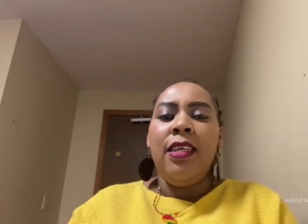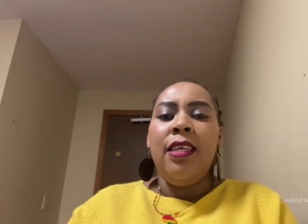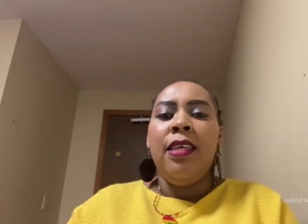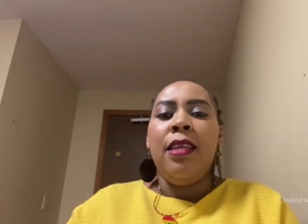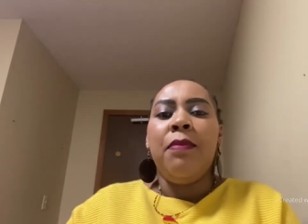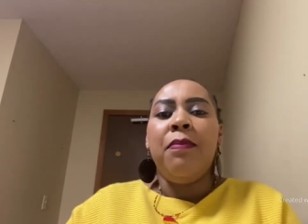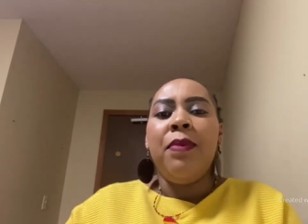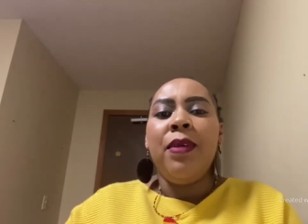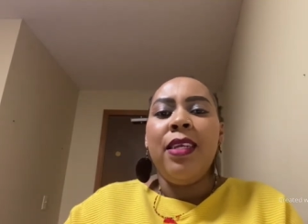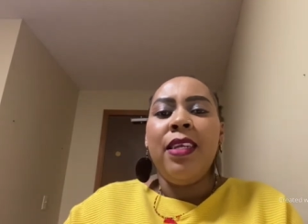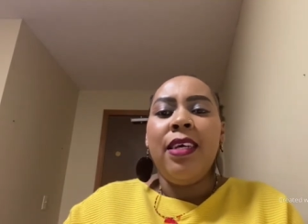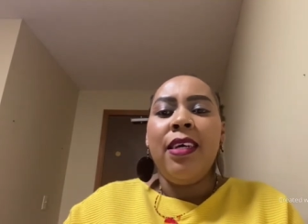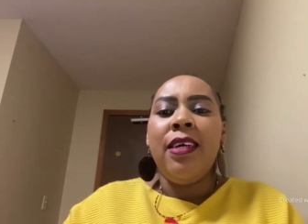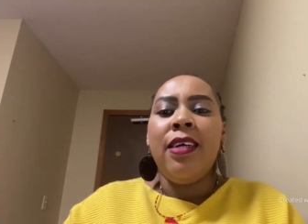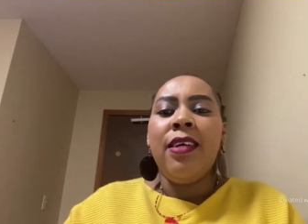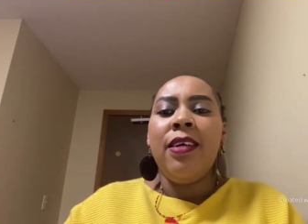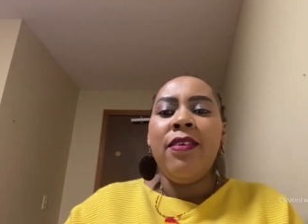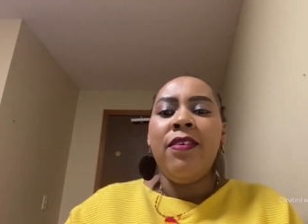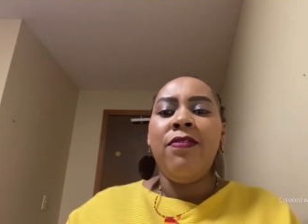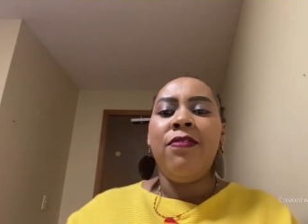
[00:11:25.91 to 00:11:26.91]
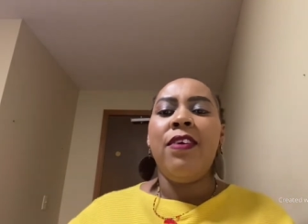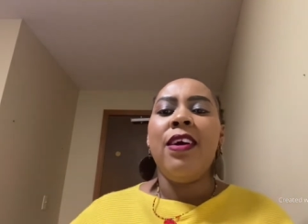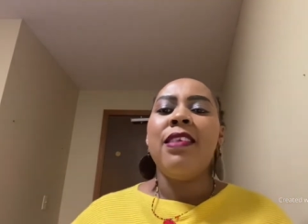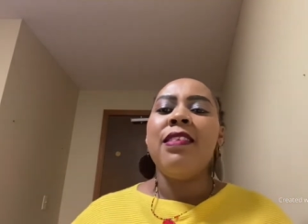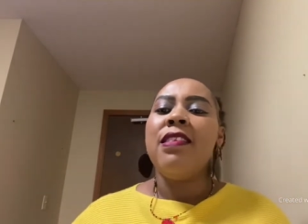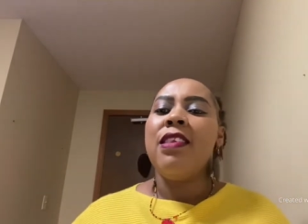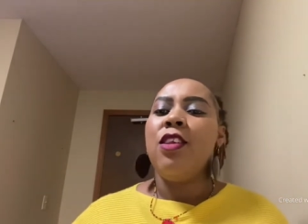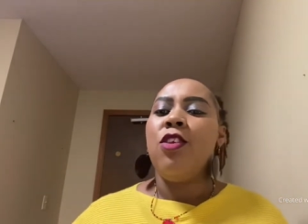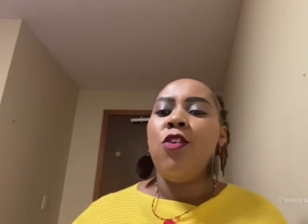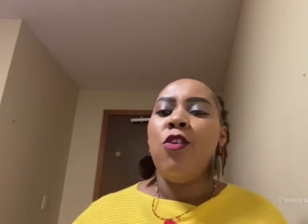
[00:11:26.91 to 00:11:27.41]
Napenda
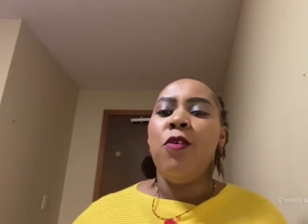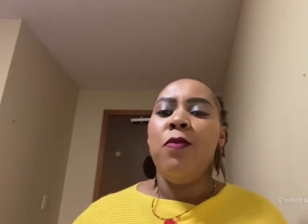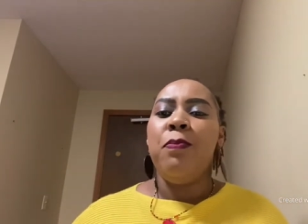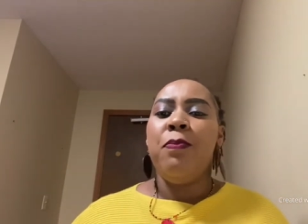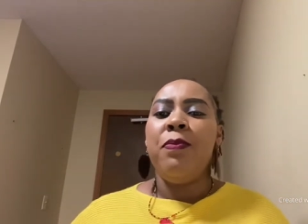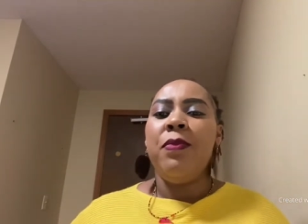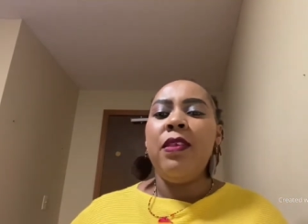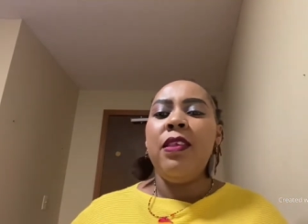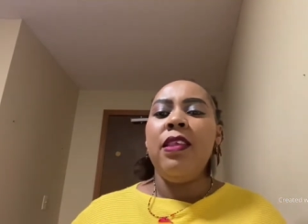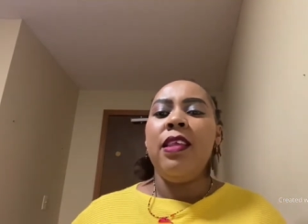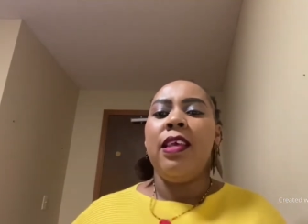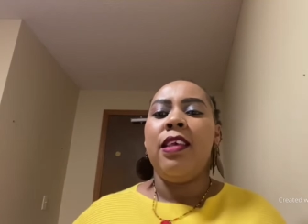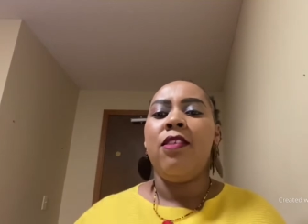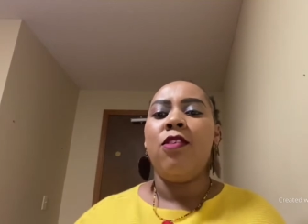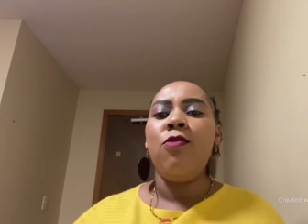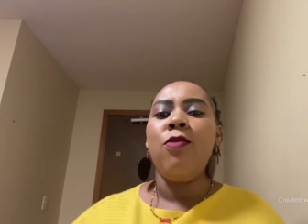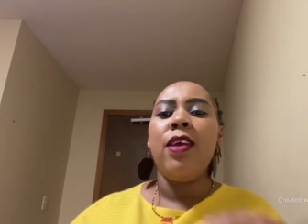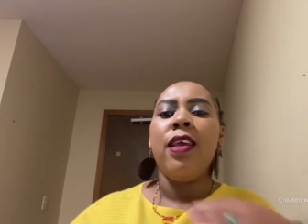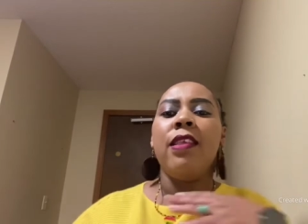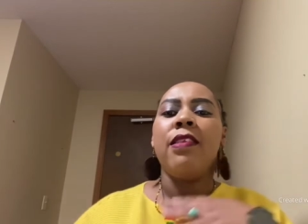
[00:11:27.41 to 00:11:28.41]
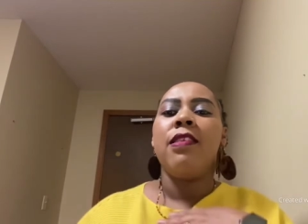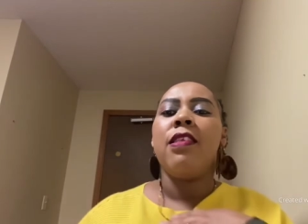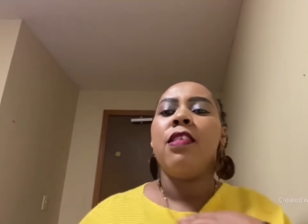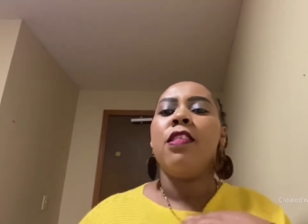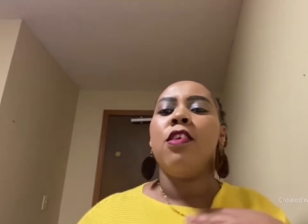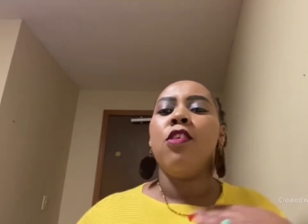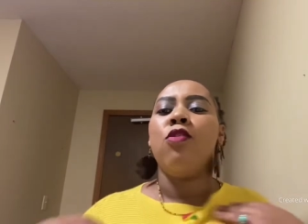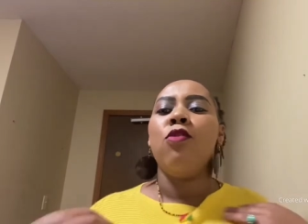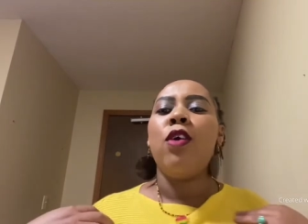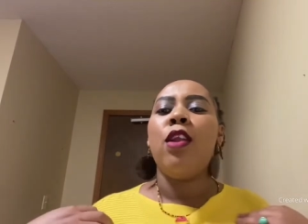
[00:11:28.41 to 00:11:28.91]
fancy tops, as you can see,
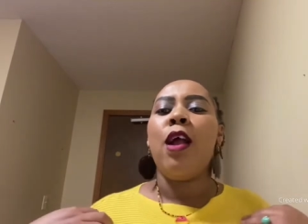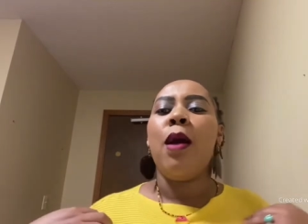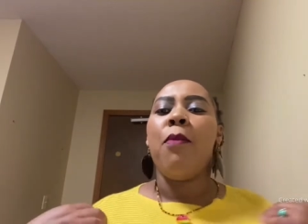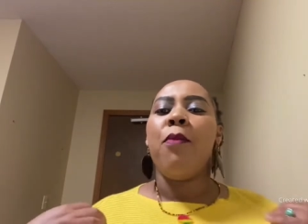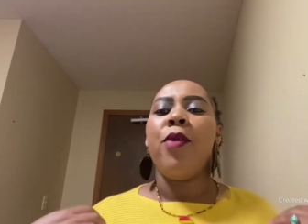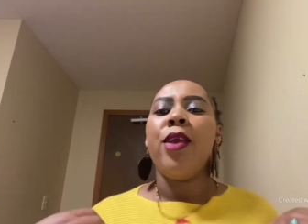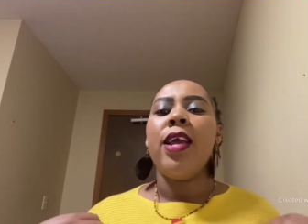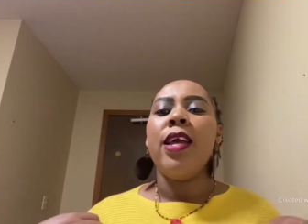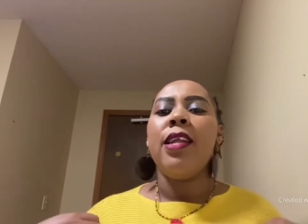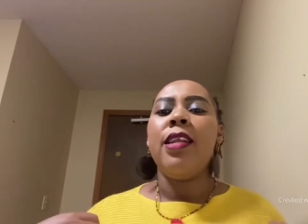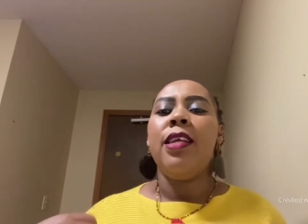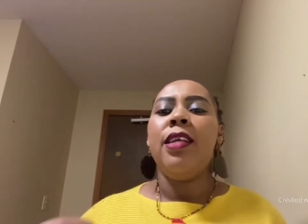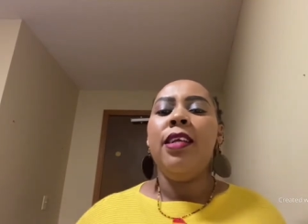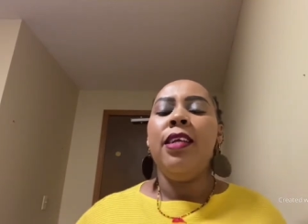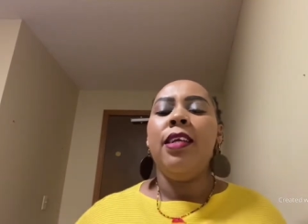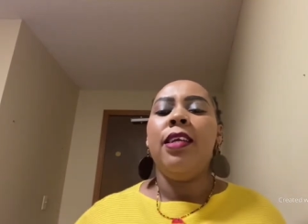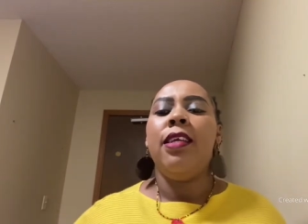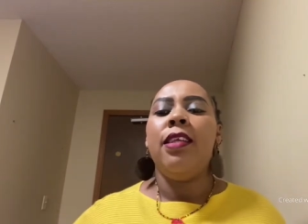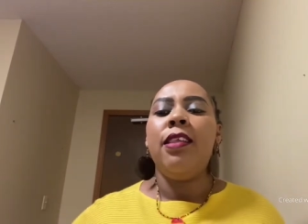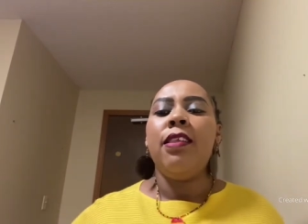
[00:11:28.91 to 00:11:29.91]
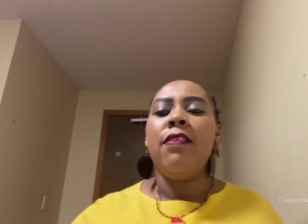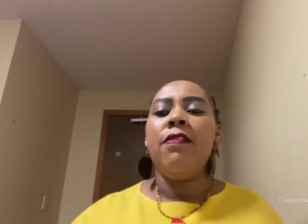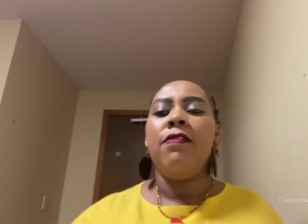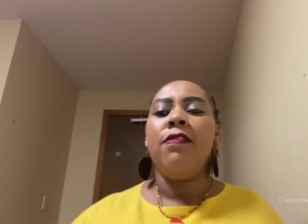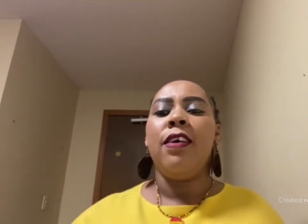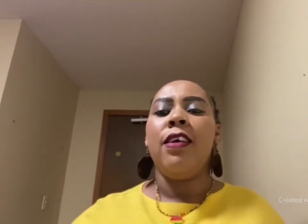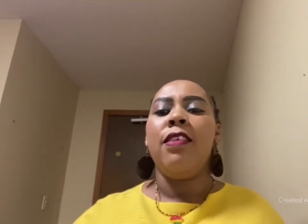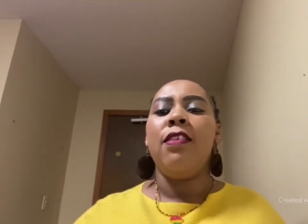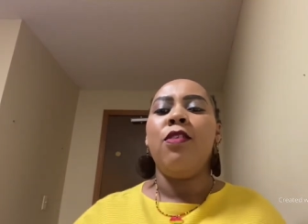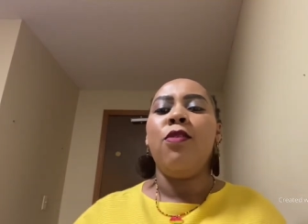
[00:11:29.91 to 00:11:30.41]
this one I'm wearing is a
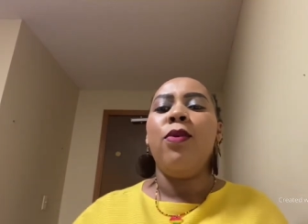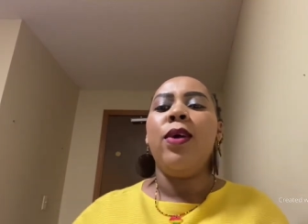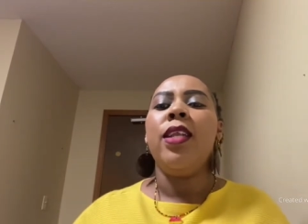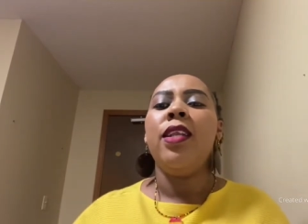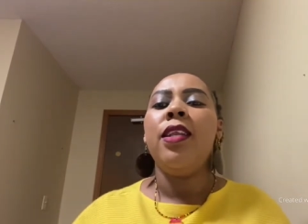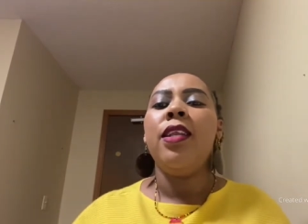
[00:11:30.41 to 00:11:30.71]
fancy one.